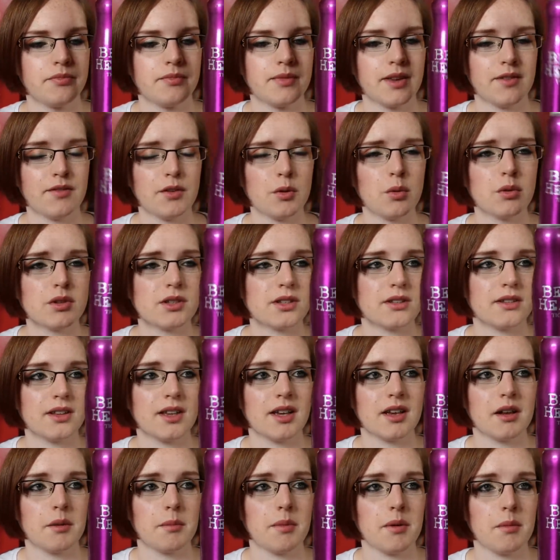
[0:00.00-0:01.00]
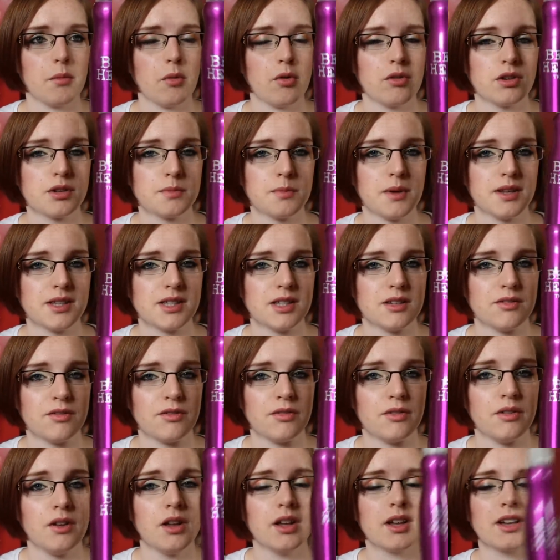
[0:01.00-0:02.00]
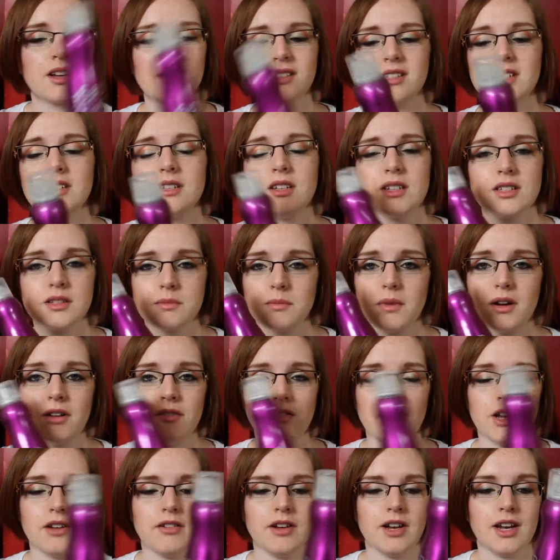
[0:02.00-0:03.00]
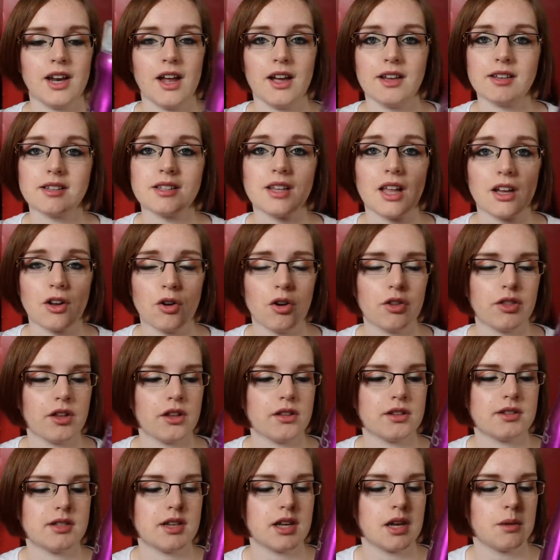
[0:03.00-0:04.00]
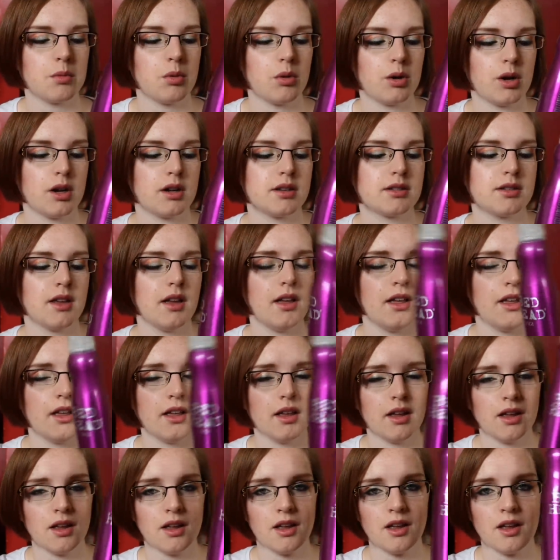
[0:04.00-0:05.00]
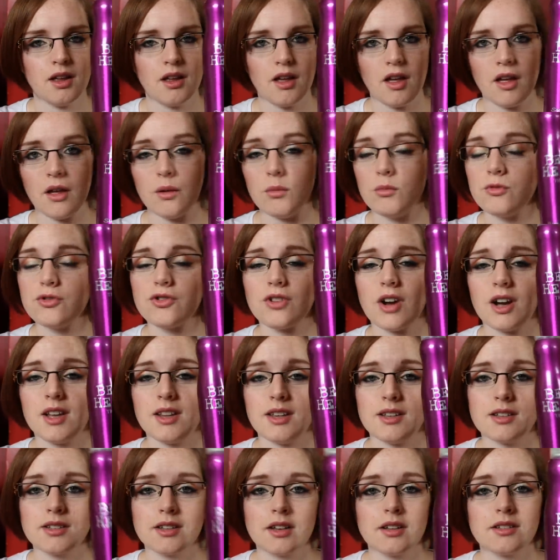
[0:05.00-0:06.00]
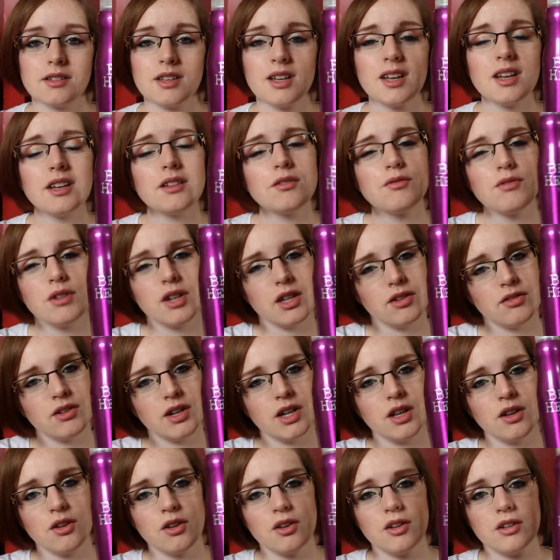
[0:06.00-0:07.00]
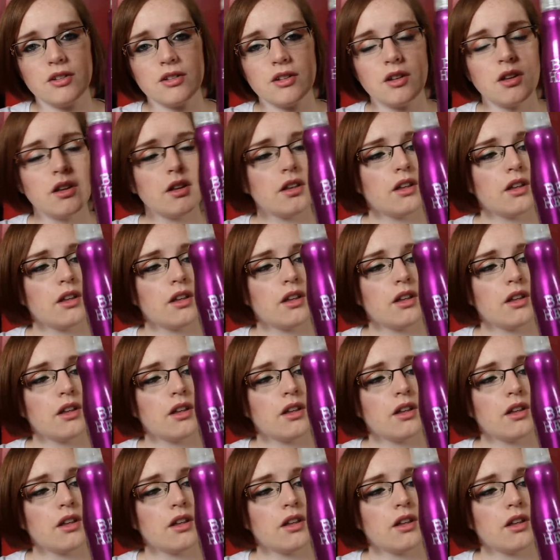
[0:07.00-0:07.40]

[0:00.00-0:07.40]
If you want something a bit more expensive, because it does smell really, really nice, like all the other Tigi products, try this, because it is really, really good.